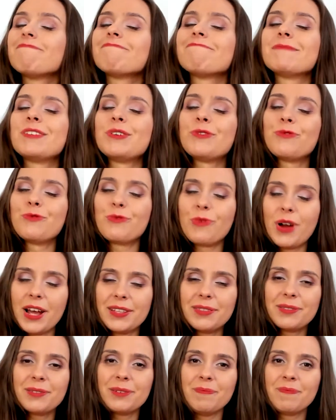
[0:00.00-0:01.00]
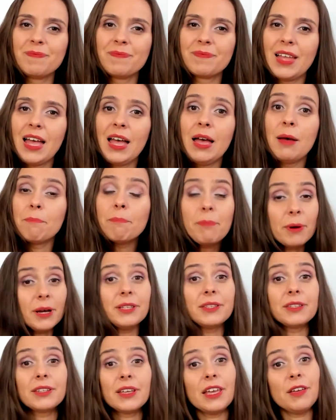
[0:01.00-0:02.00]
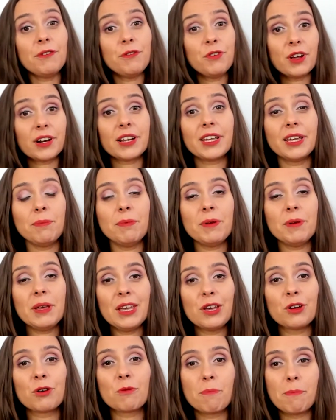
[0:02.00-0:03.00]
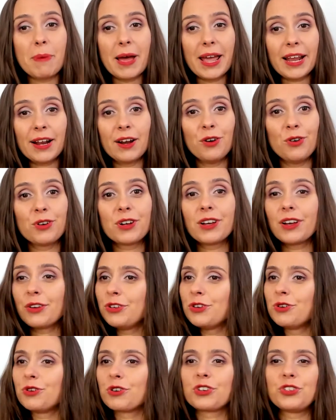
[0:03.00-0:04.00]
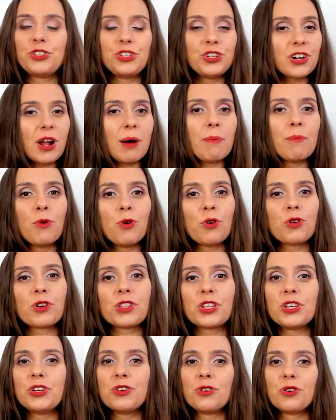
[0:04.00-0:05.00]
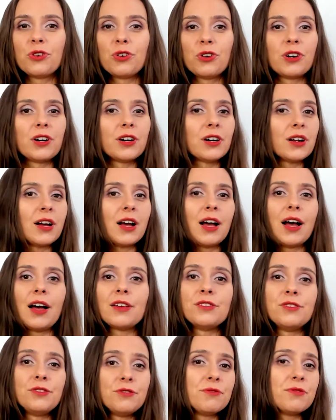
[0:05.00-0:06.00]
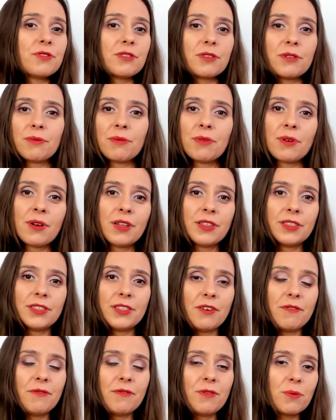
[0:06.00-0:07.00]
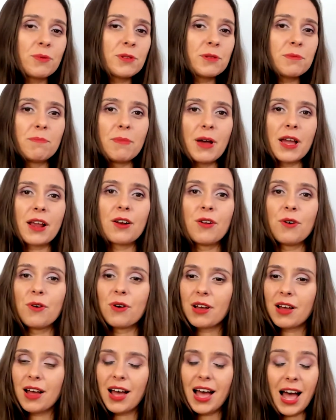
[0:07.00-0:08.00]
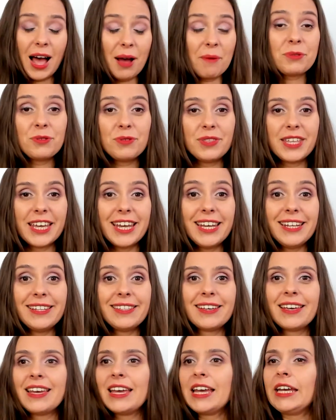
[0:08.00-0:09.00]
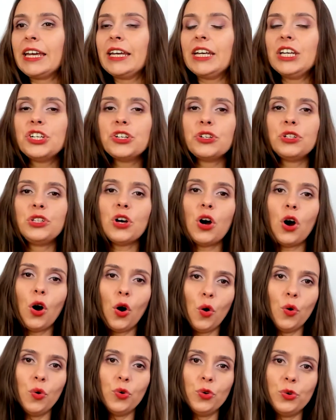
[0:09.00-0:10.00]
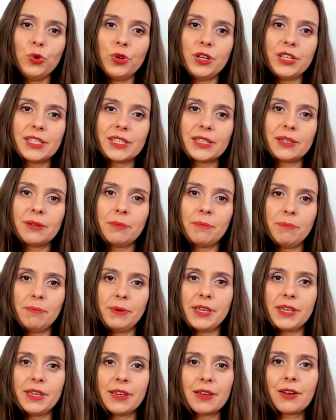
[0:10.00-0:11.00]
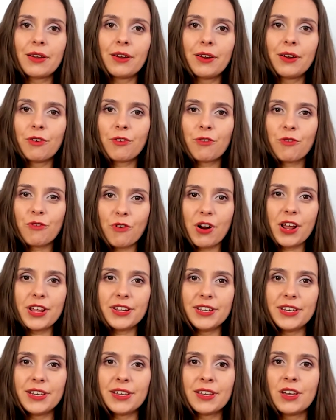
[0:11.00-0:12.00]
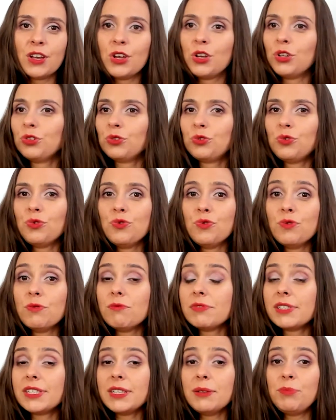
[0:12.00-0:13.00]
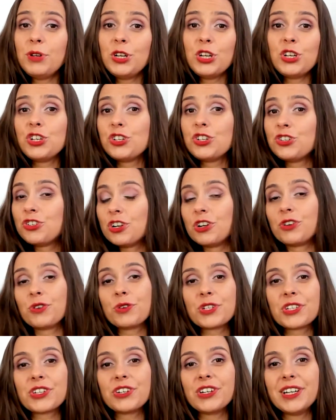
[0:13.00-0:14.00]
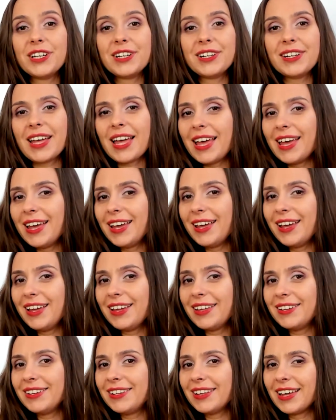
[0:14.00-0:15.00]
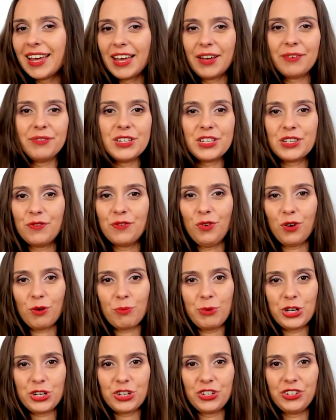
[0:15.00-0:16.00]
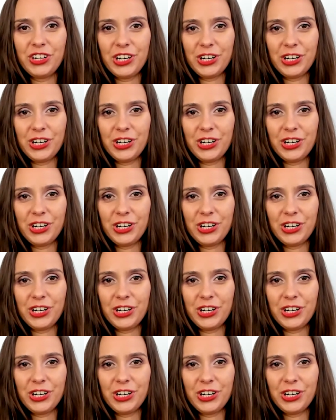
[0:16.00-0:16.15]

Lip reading: Right. But if you are keeping your backlog, your Jira board, your Azure DevOps backlog up to date, it should always be ready to simply share your screen and have this information there.